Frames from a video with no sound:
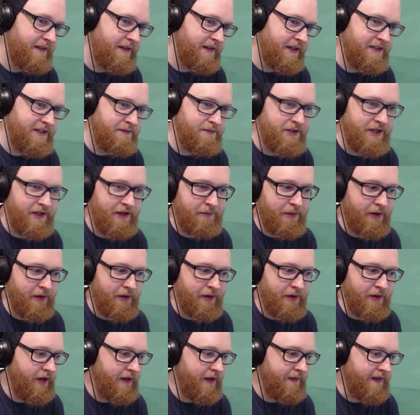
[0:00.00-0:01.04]
they seem to go
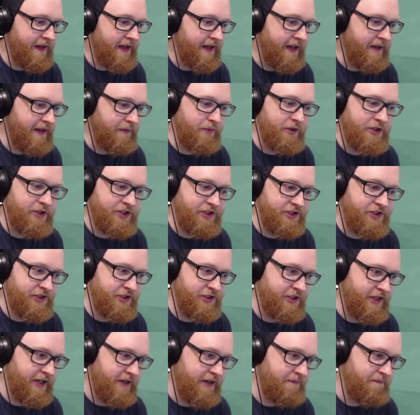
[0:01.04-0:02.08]
behind the game, which is a
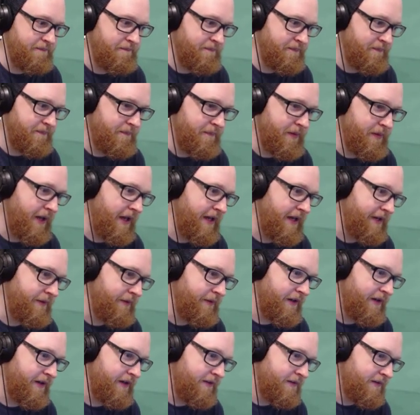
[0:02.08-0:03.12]
shame. But
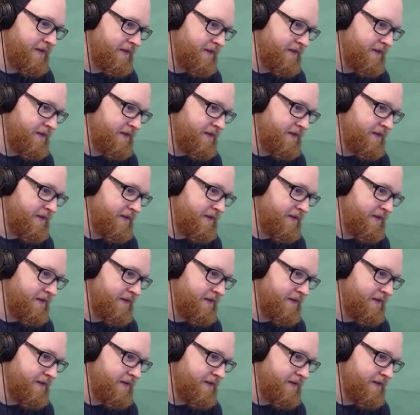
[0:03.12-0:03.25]
anyway.